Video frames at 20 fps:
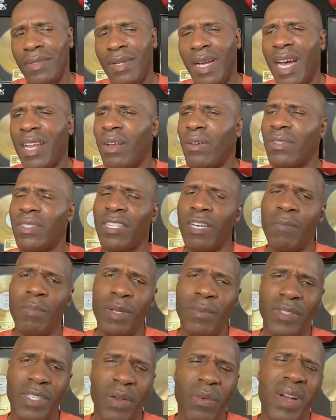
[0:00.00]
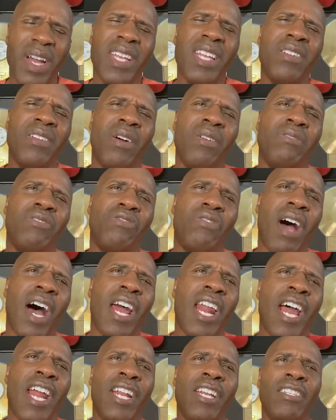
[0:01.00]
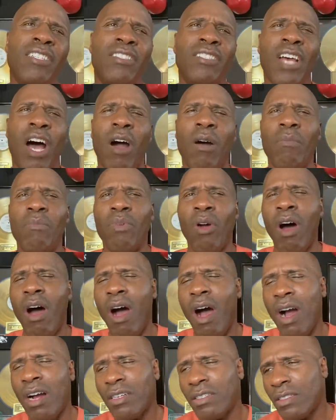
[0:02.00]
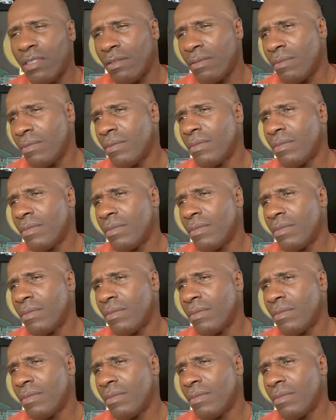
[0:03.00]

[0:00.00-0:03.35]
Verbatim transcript: I know some people say, well, you know, try that in South Bronx.